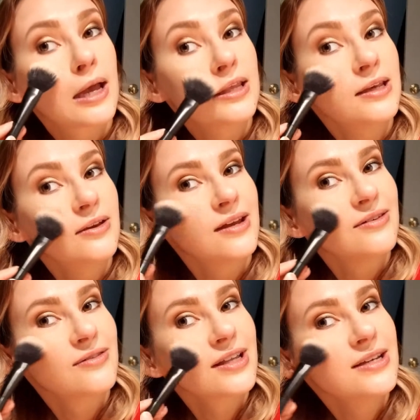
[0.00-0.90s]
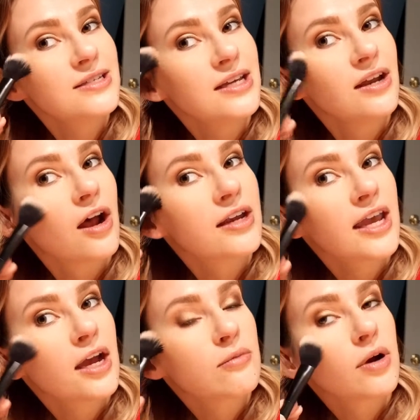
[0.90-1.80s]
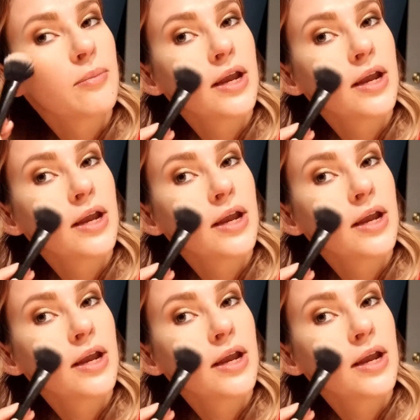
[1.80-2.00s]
I think you can really see it on camera,